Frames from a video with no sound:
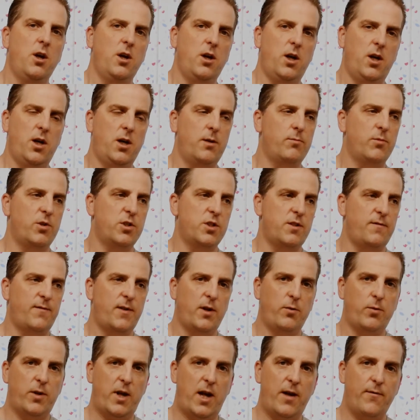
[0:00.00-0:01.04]
because if
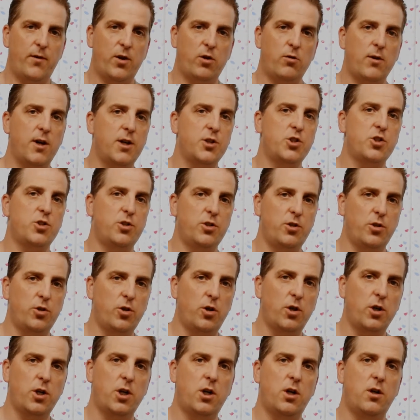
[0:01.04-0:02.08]
they were to have a crash and you've
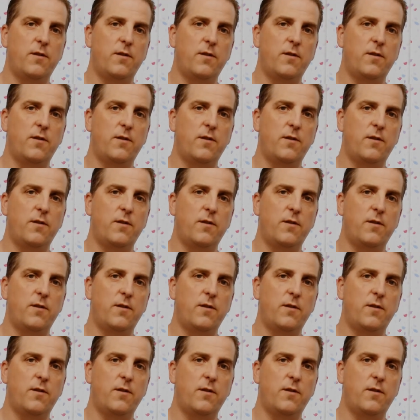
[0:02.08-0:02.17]
got a car